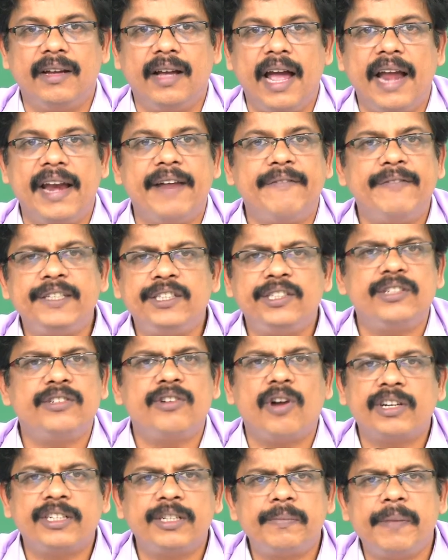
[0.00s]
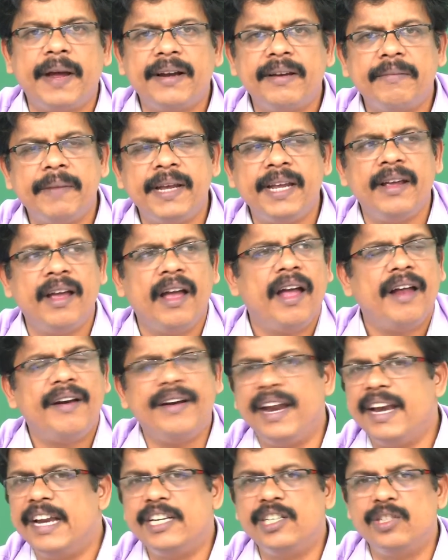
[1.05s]
An efficient doctor can be
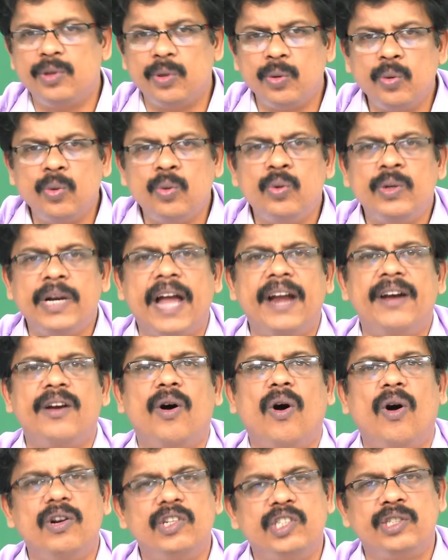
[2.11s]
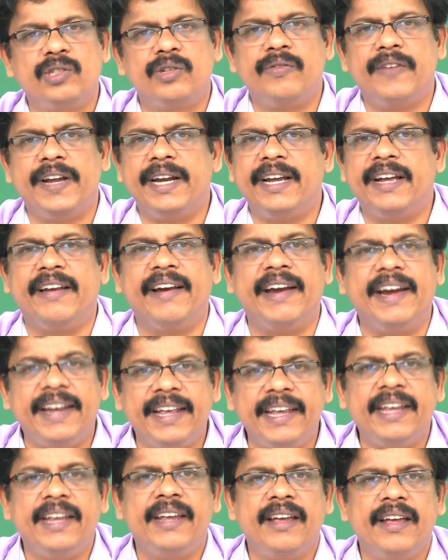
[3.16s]
really rude and also very
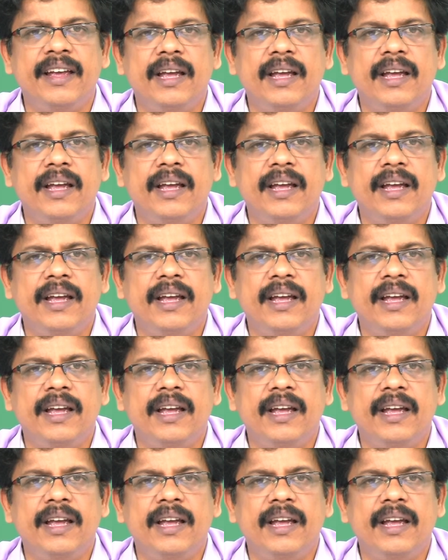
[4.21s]
greedy,